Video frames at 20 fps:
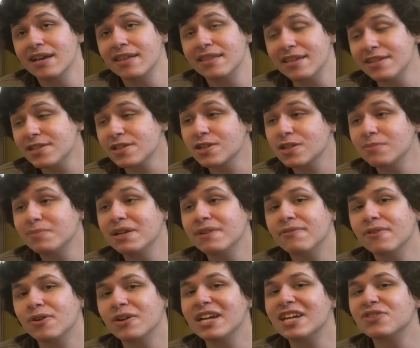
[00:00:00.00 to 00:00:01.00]
this is going to be a
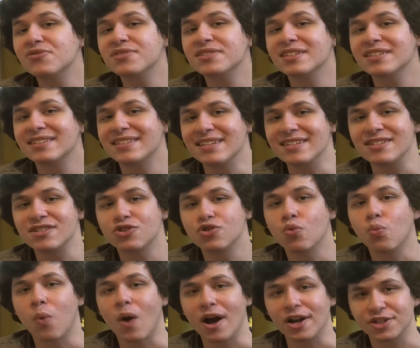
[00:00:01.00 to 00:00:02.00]
very interesting season to
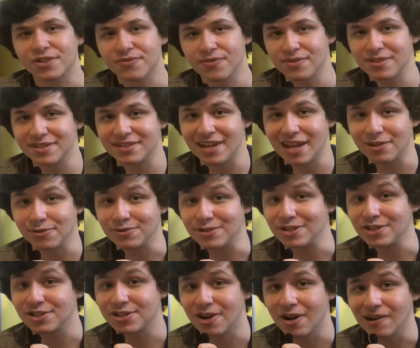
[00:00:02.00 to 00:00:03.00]
watch for the San
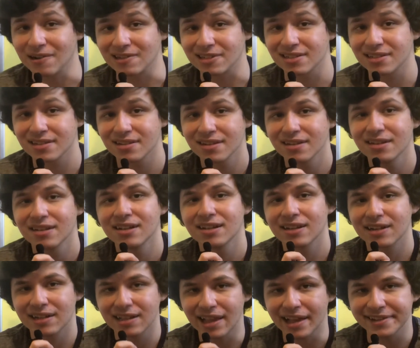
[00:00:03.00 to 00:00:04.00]
Jose Sharks.
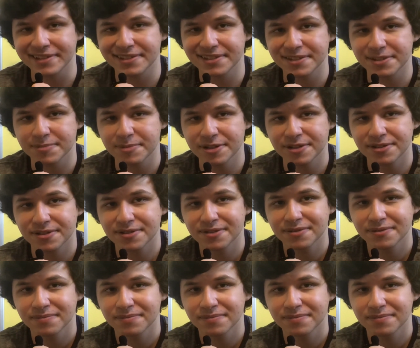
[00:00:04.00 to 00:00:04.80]
Class dismissed.